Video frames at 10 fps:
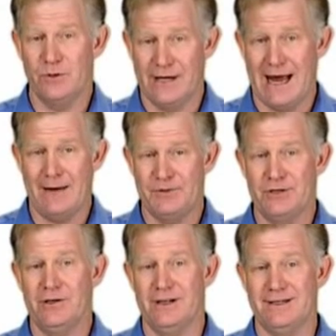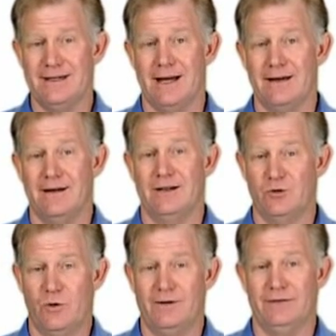you capture and send a
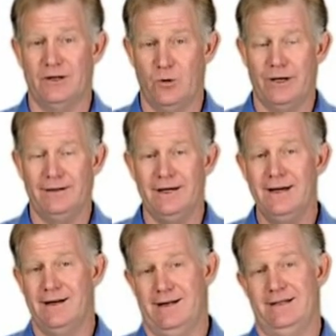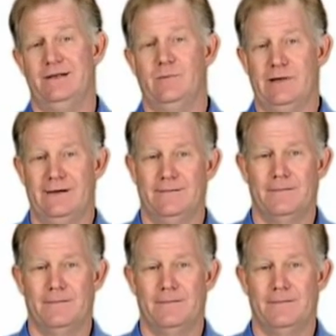12-lead quickly and simply.